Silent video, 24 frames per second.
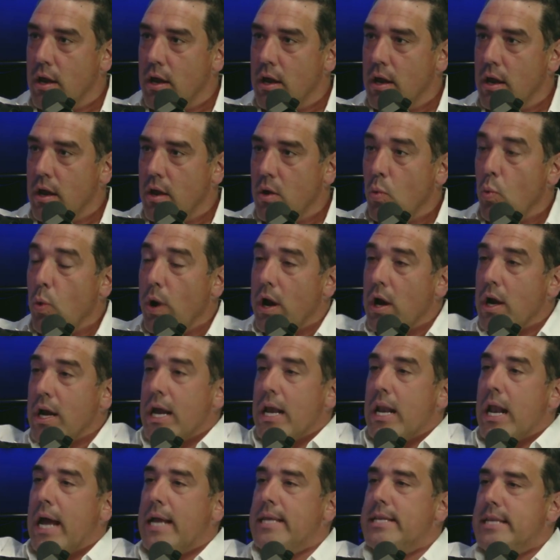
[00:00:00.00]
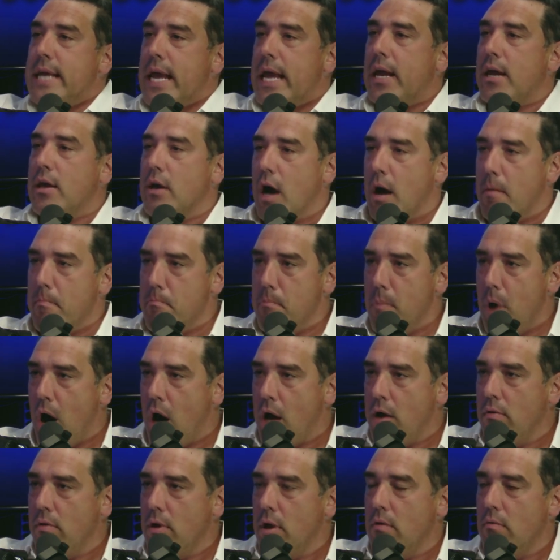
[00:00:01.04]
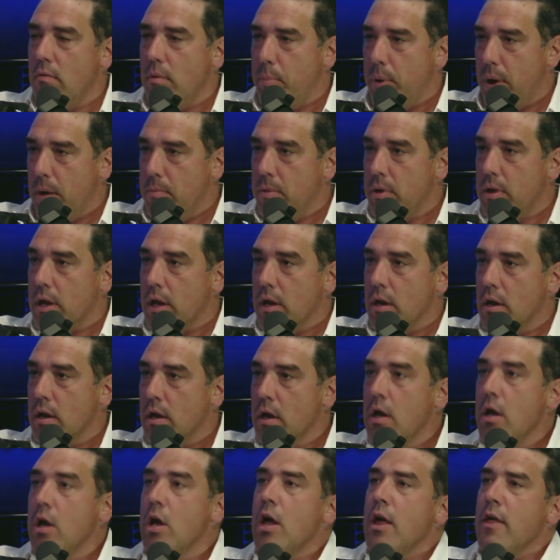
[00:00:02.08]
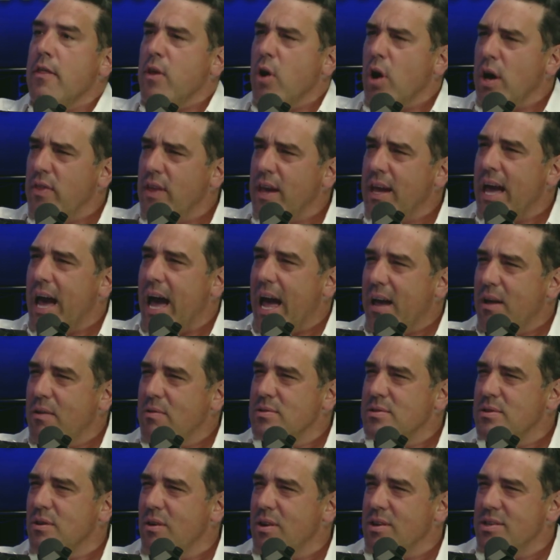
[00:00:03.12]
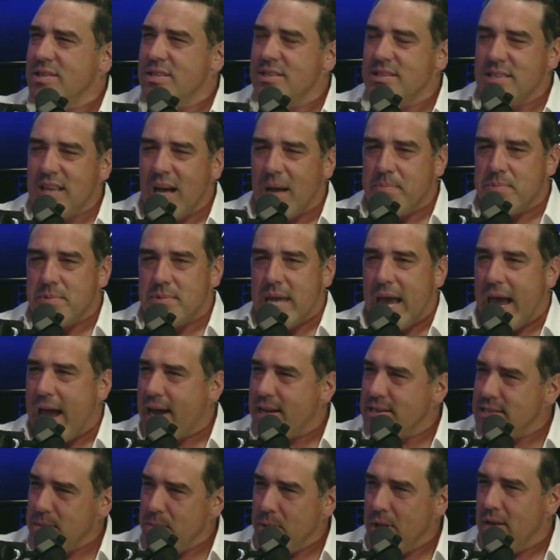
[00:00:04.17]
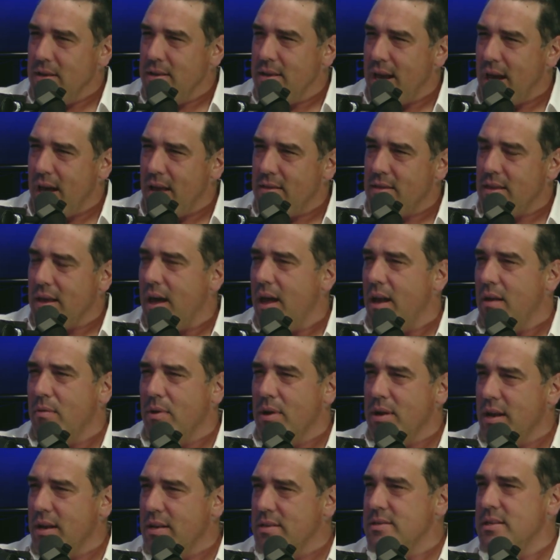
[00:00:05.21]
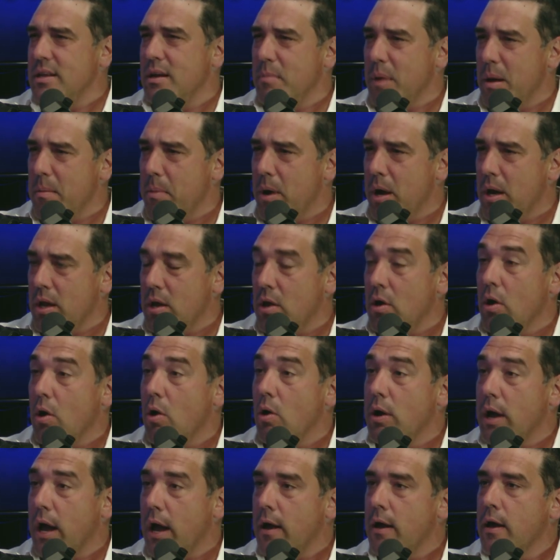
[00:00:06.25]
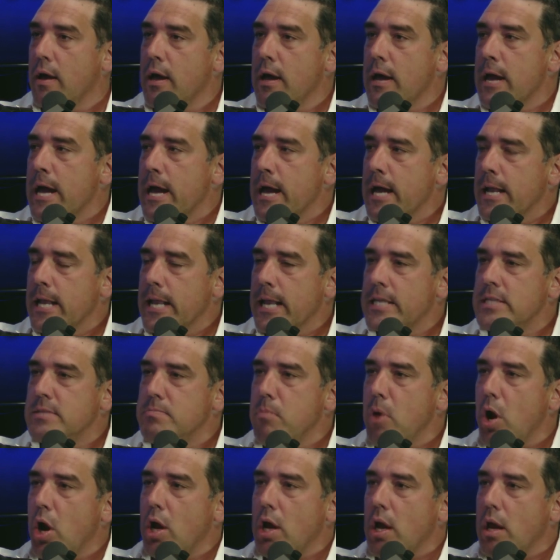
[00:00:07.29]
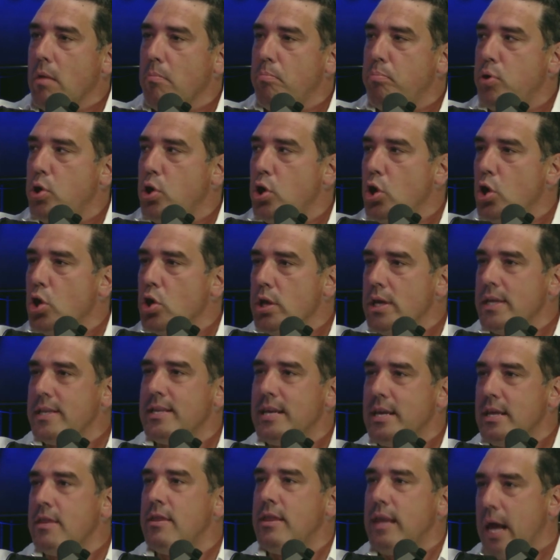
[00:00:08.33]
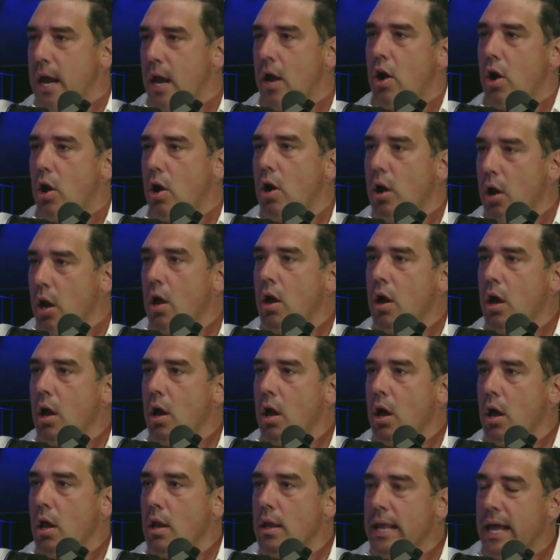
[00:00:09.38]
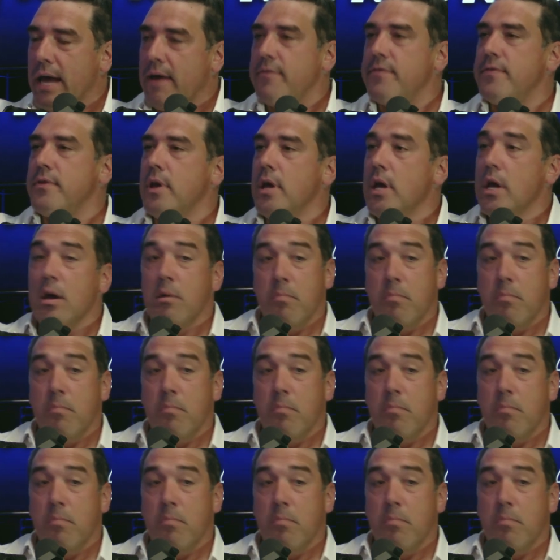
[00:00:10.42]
Where can I take a moderate Republican? The guy who's going, just stop taxing me to death. I don't want you to steal my money. You go, okay, let's market purely to their left.